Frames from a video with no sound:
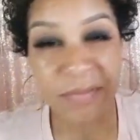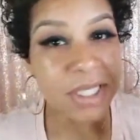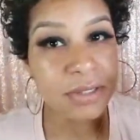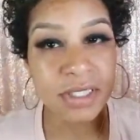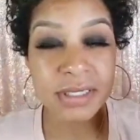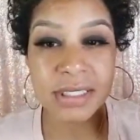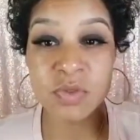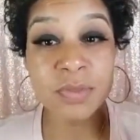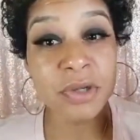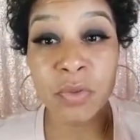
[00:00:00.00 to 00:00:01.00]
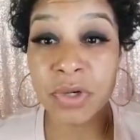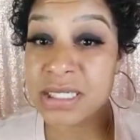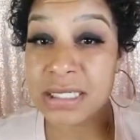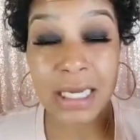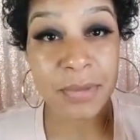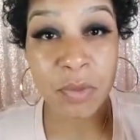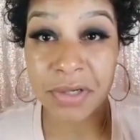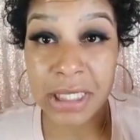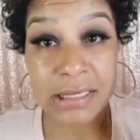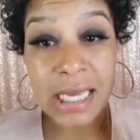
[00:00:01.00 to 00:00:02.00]
Since we've been quarantined and I've been
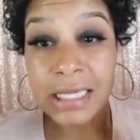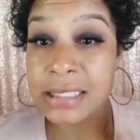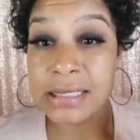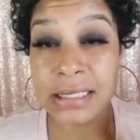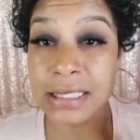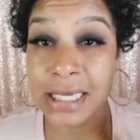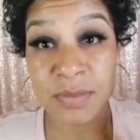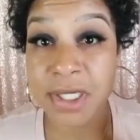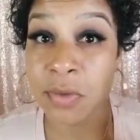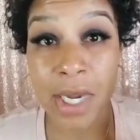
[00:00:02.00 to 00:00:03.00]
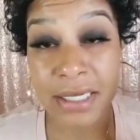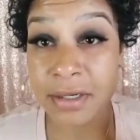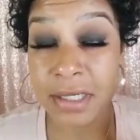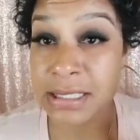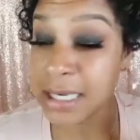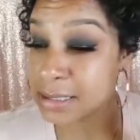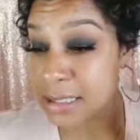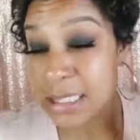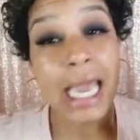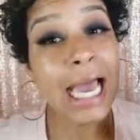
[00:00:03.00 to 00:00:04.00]
walking outside and the sun has been great here in Texas,
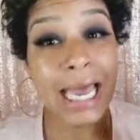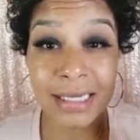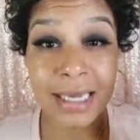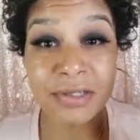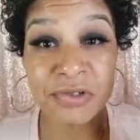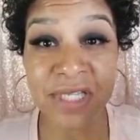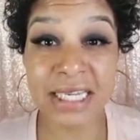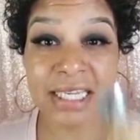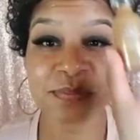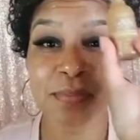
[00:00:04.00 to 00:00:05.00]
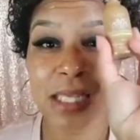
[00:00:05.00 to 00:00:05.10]
I done got a little tan.